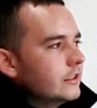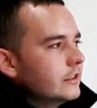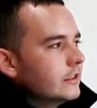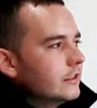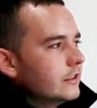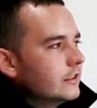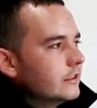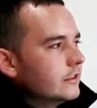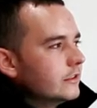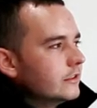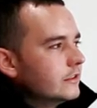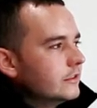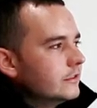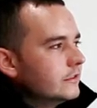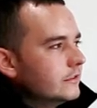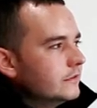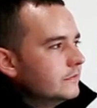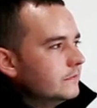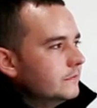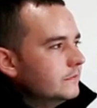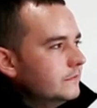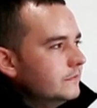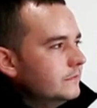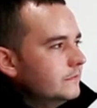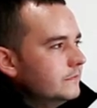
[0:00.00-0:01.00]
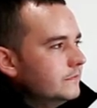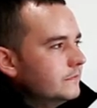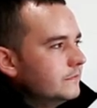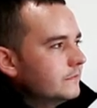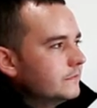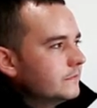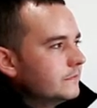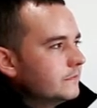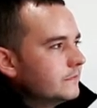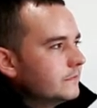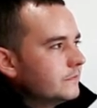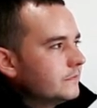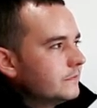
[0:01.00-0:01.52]

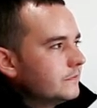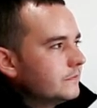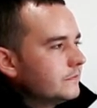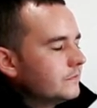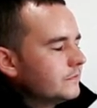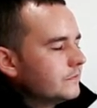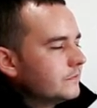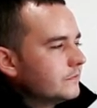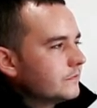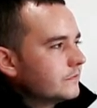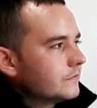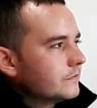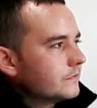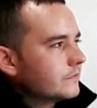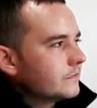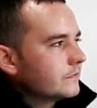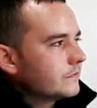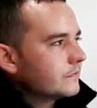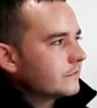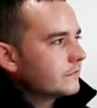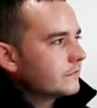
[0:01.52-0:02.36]
(not speaking)